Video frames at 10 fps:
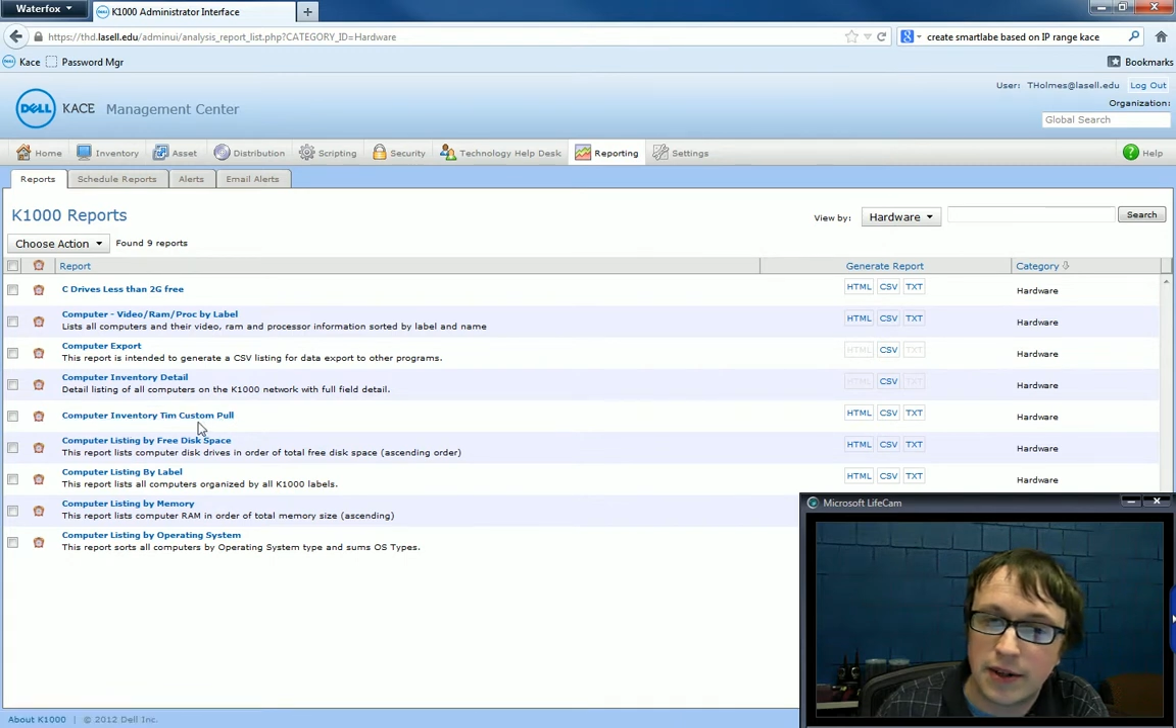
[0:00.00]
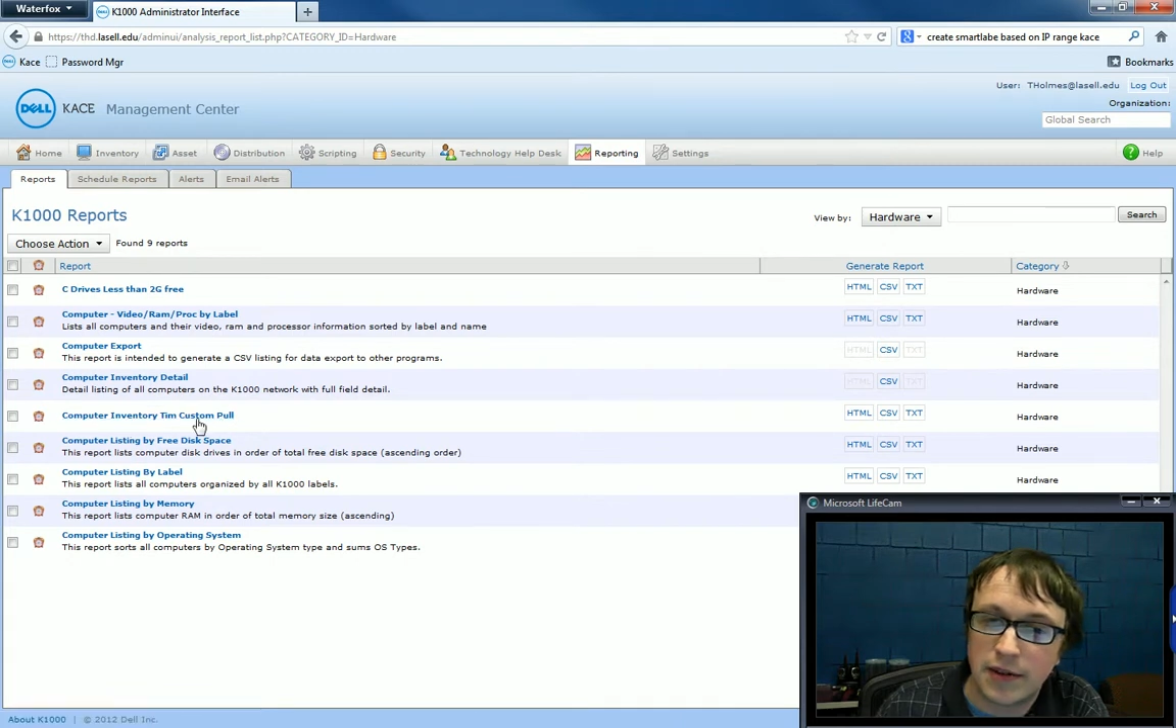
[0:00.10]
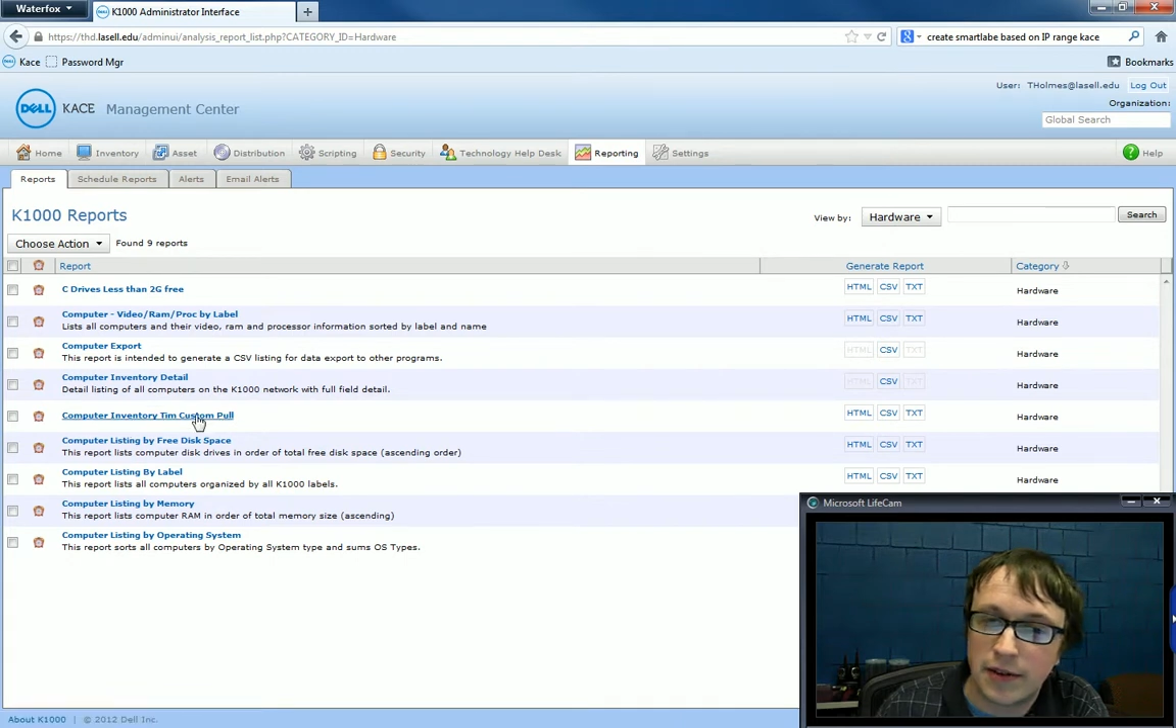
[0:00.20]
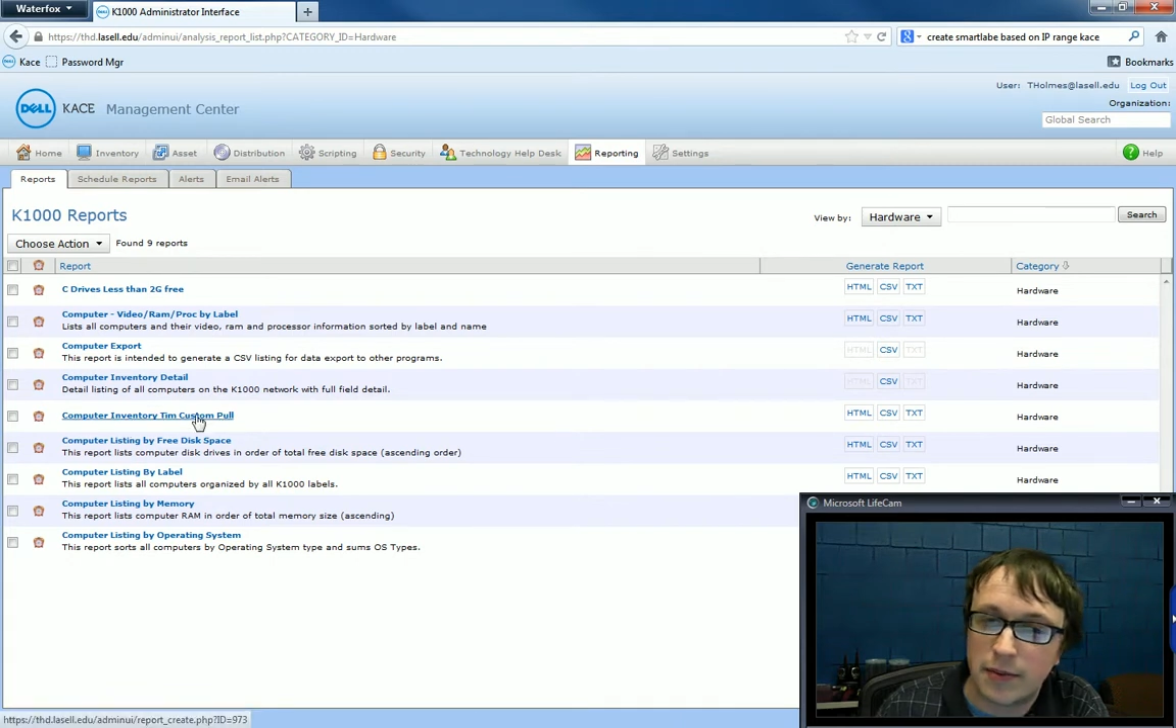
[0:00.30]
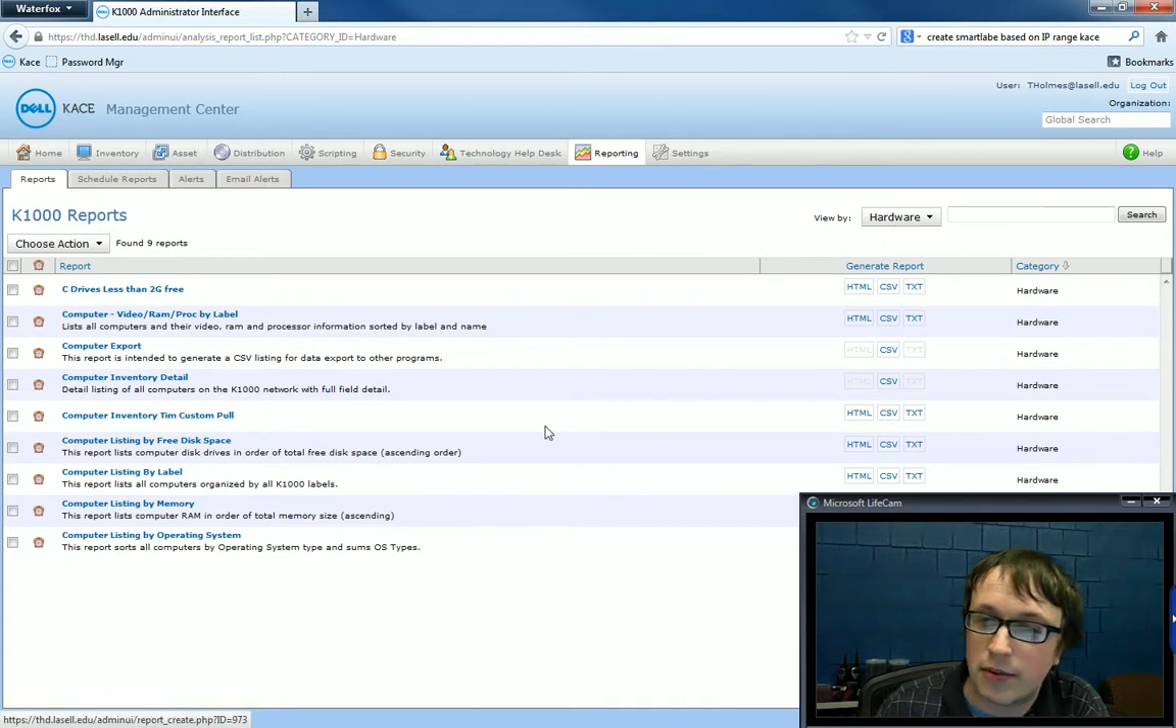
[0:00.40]

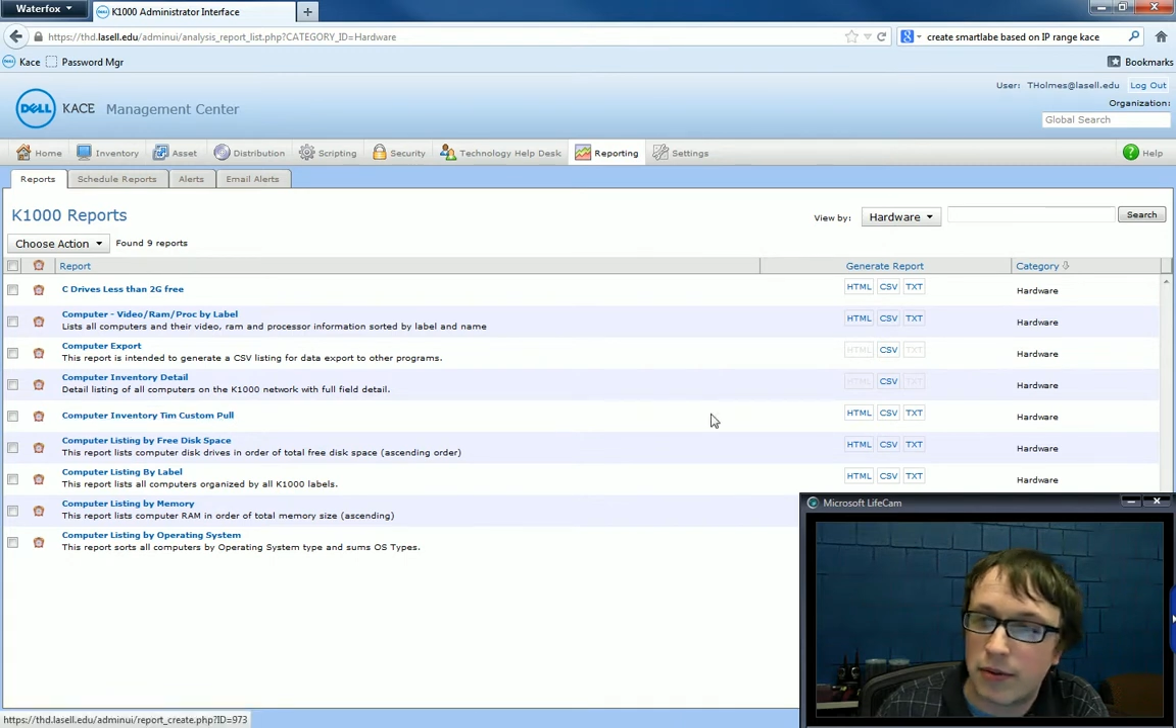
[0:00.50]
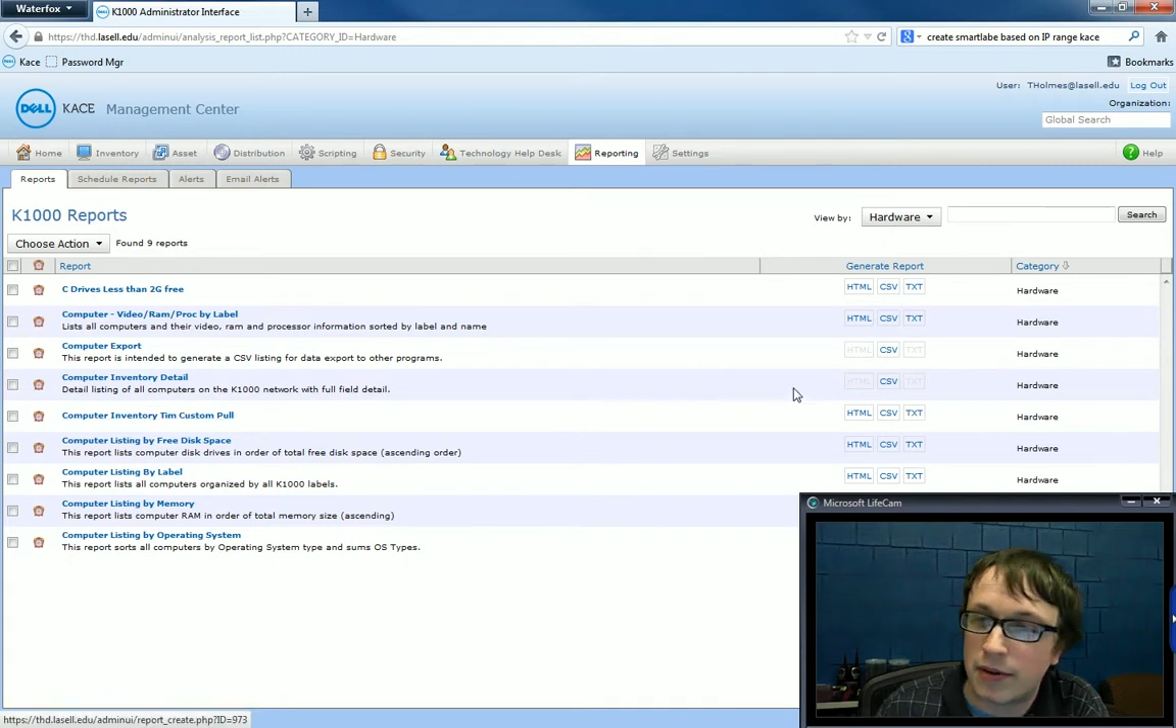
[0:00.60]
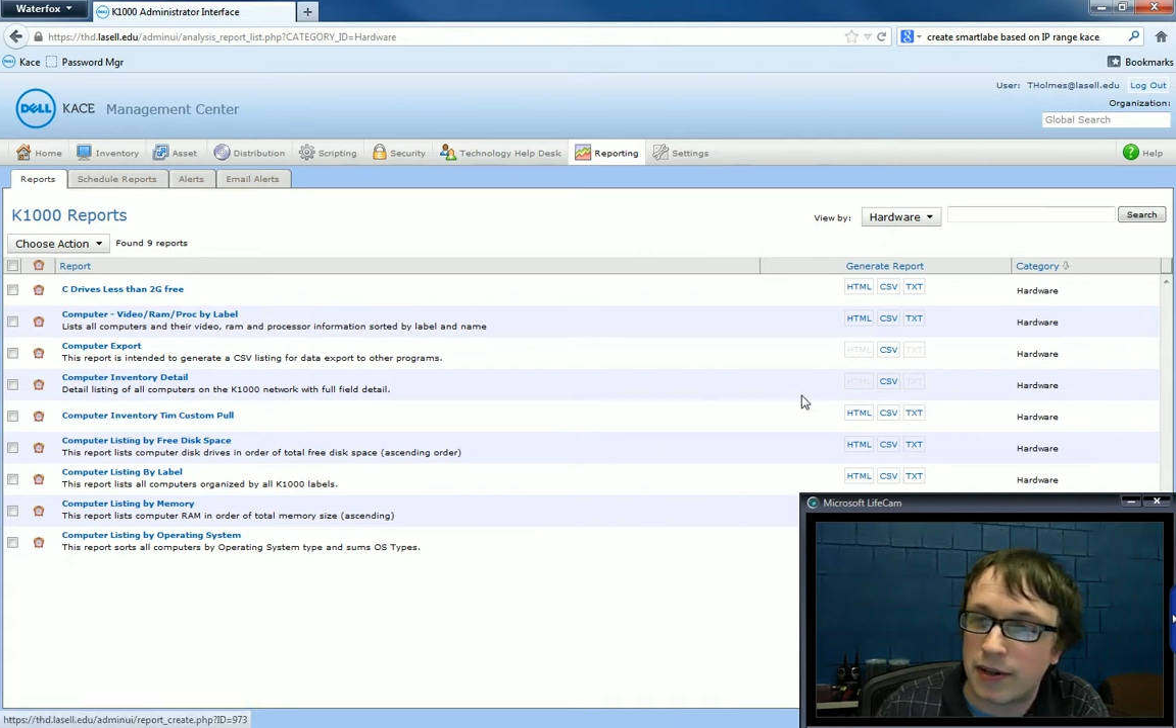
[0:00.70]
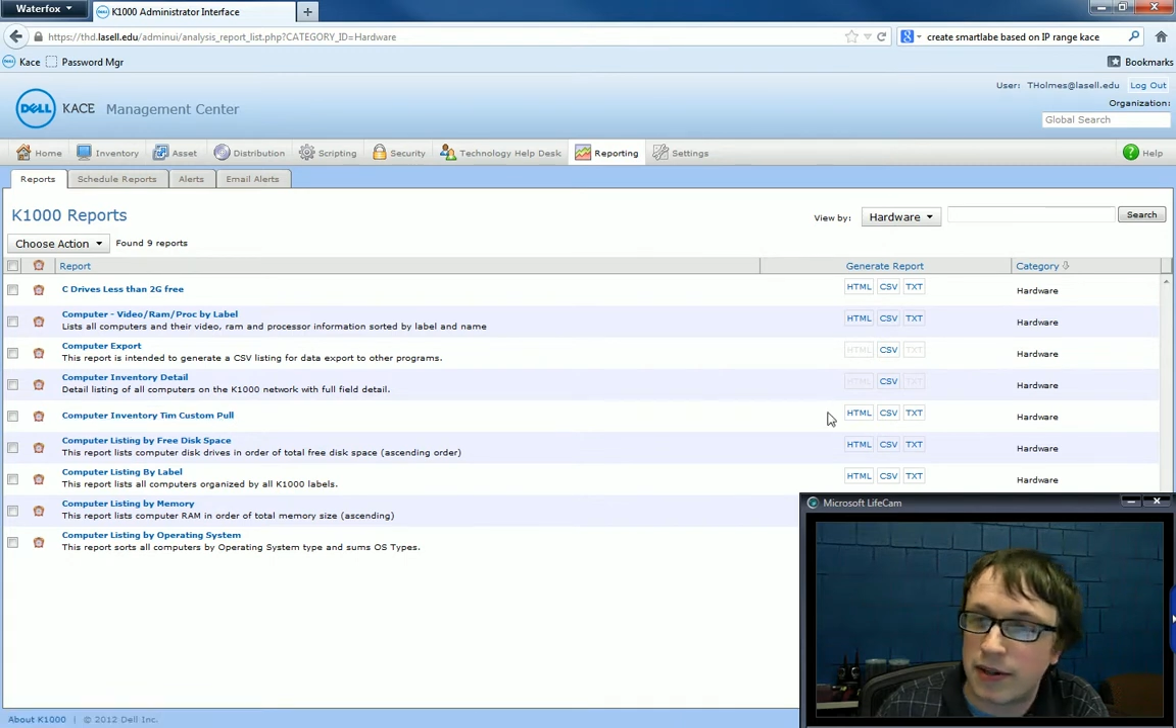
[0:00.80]
report